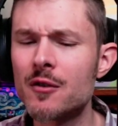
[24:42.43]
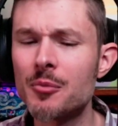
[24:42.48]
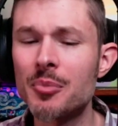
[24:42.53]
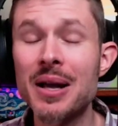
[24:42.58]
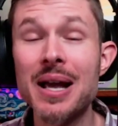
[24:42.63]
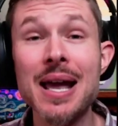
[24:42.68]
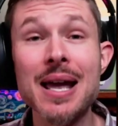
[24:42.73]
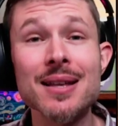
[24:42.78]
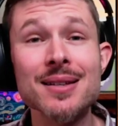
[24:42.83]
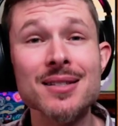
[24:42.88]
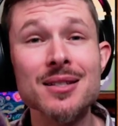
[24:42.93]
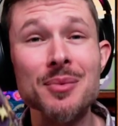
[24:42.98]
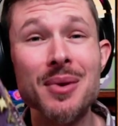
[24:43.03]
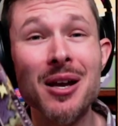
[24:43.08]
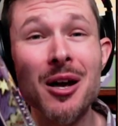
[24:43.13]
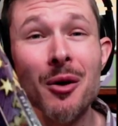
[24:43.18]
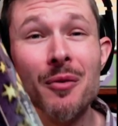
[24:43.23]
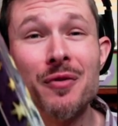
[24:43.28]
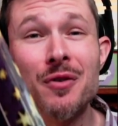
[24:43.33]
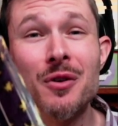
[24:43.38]
But hey, it's going to be
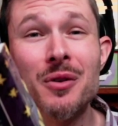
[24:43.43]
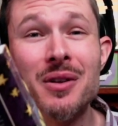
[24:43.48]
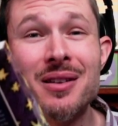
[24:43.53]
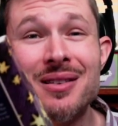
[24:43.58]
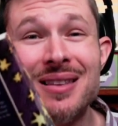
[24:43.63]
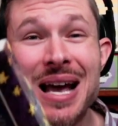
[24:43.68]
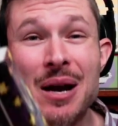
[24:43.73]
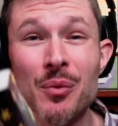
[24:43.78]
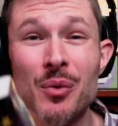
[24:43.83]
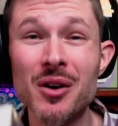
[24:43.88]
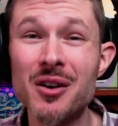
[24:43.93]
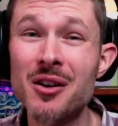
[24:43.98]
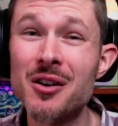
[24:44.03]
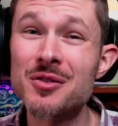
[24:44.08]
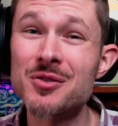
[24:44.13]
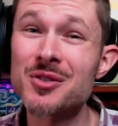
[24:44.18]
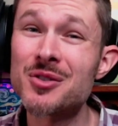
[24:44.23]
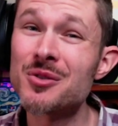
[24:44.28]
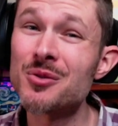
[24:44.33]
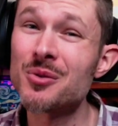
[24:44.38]
helpful in that regard
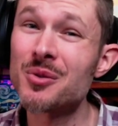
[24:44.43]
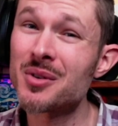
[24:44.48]
too,